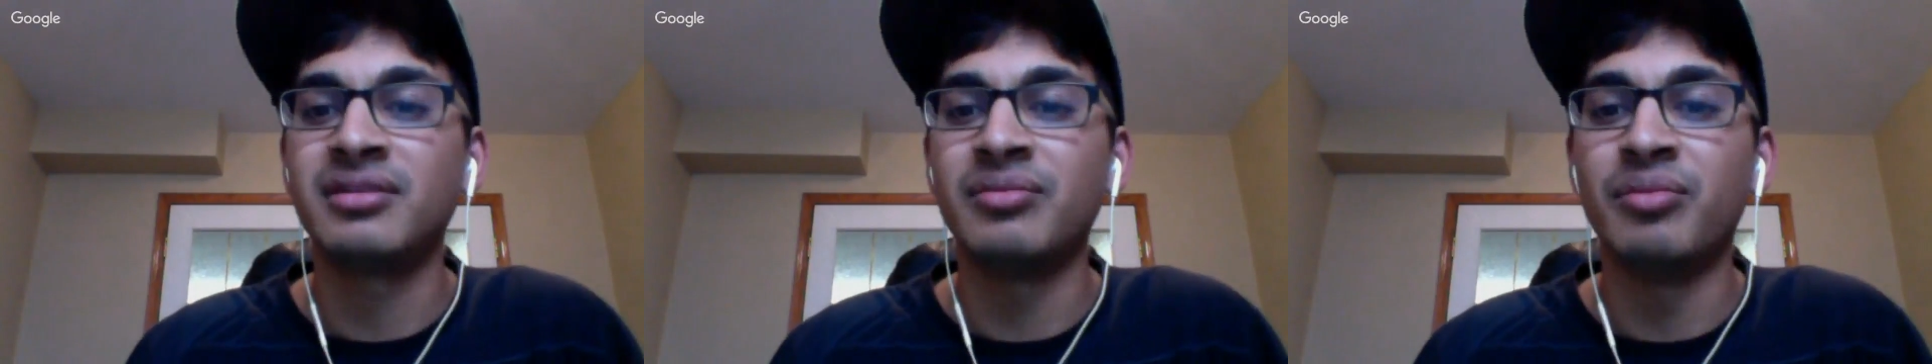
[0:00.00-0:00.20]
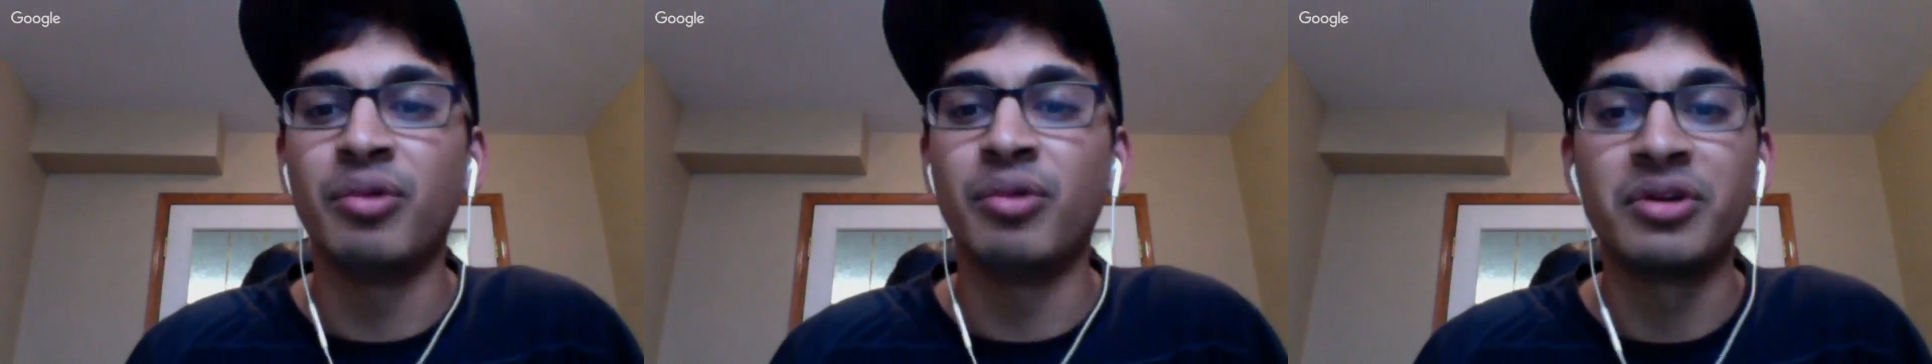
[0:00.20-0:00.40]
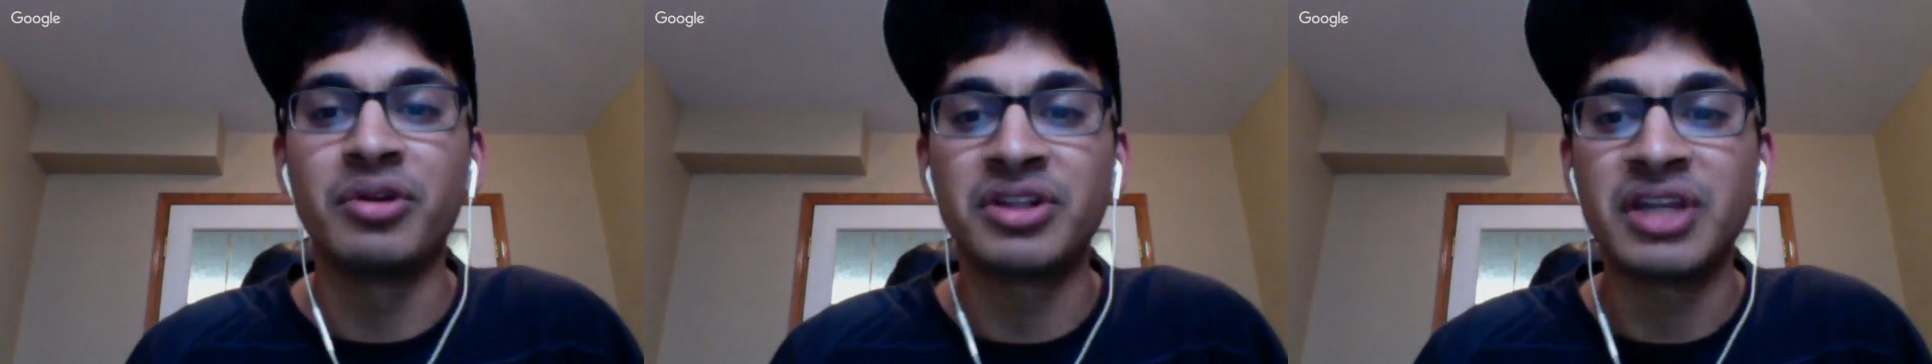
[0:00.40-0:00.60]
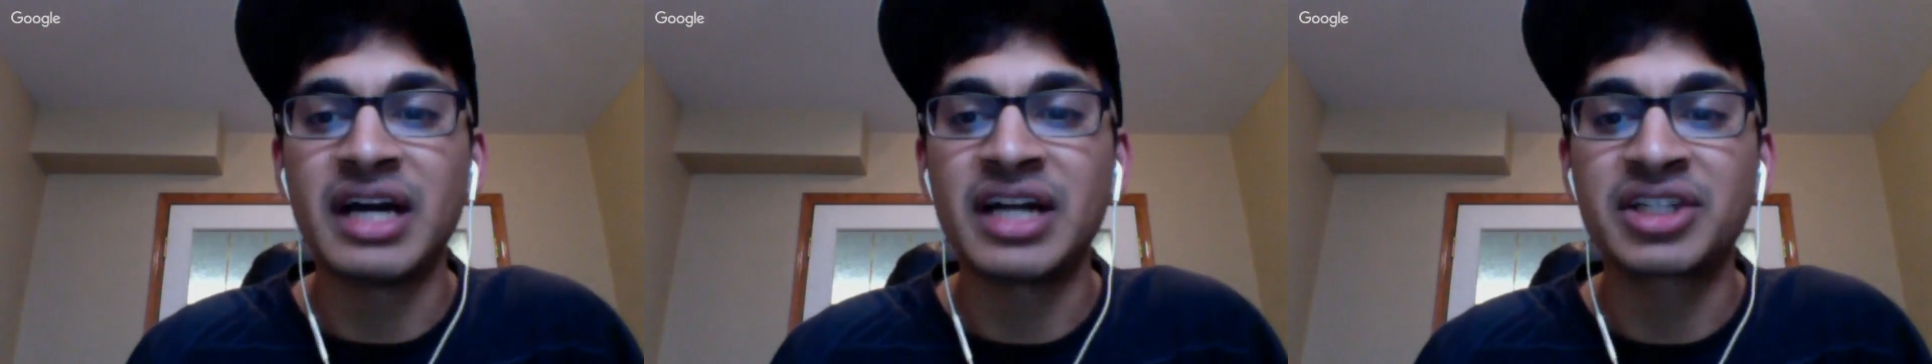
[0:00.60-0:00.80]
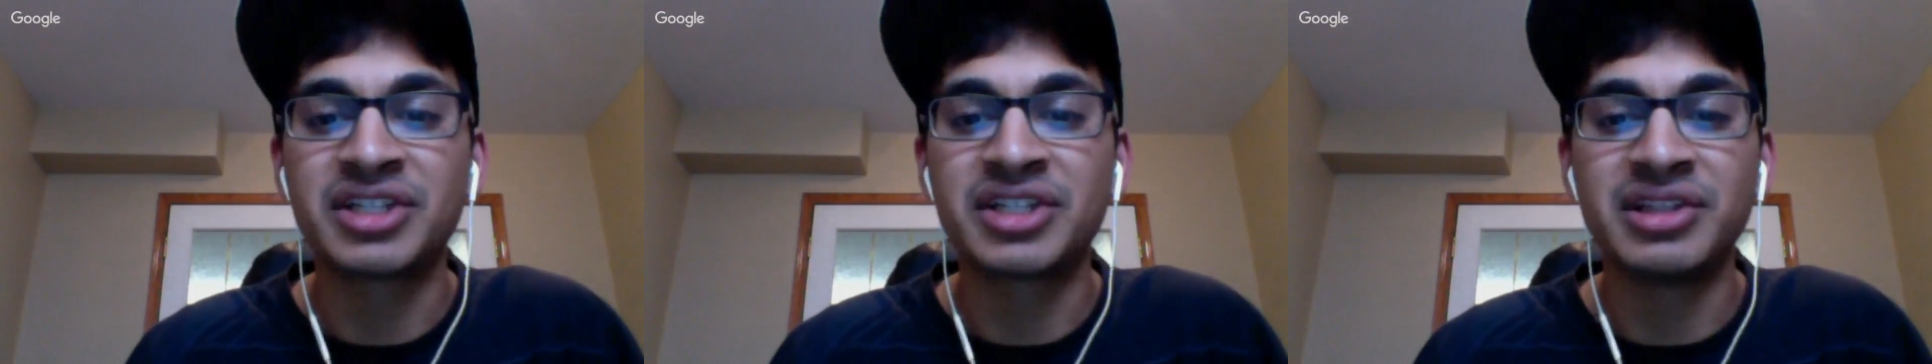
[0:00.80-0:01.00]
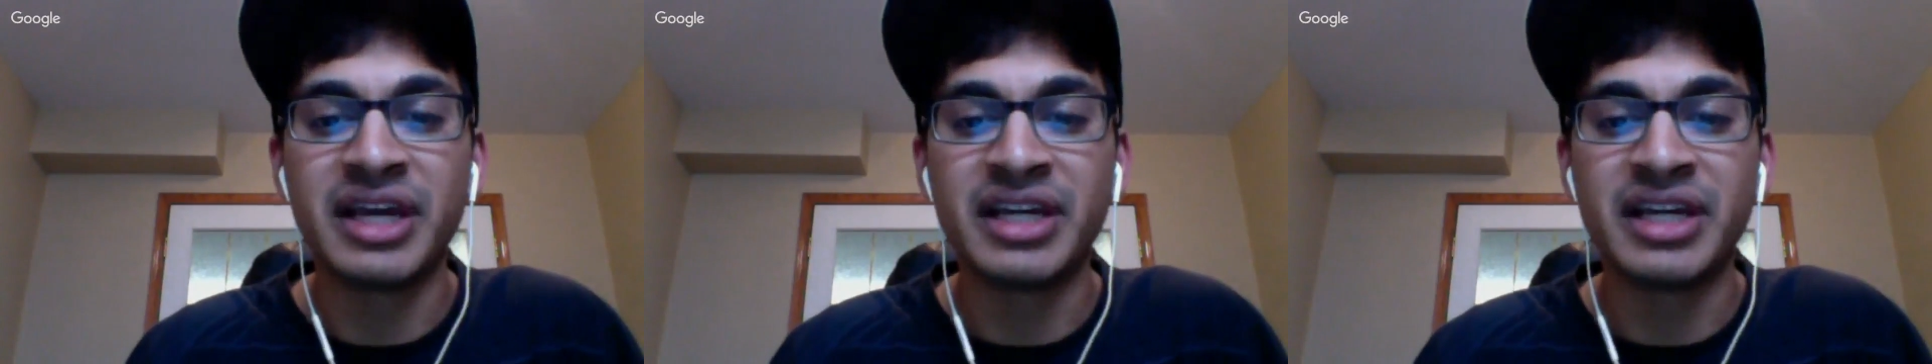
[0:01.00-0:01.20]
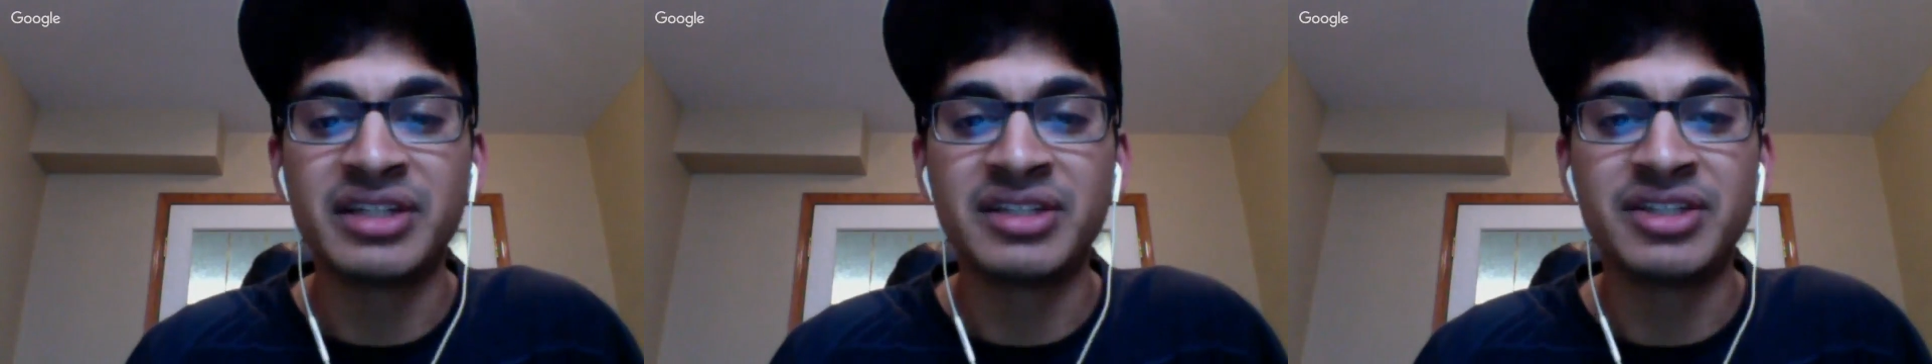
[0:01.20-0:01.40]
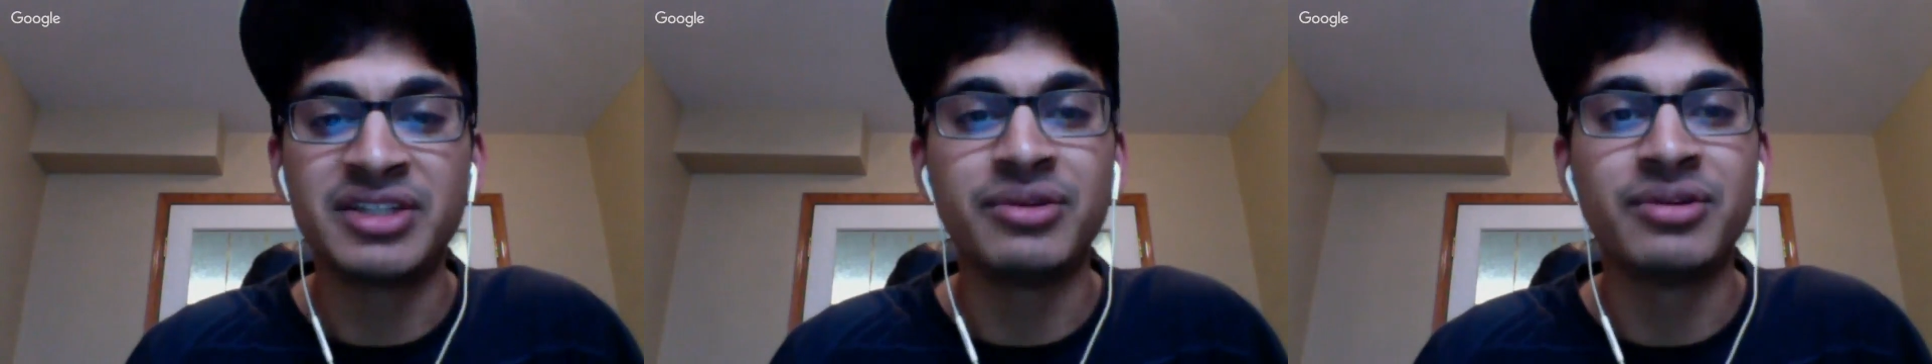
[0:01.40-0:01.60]
more than they actually like
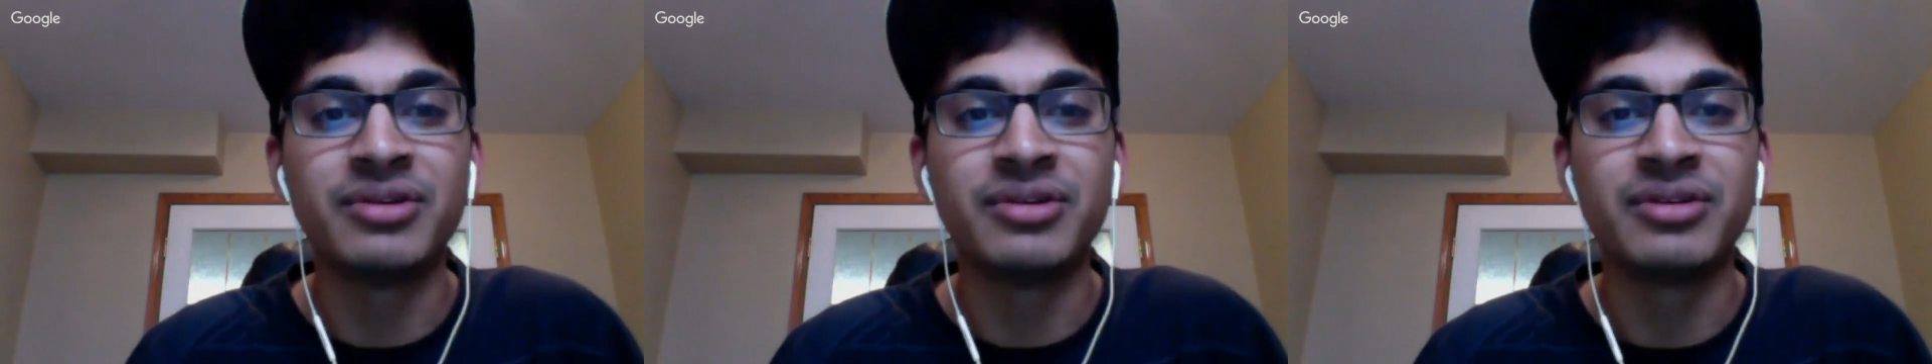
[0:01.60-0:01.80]
to do.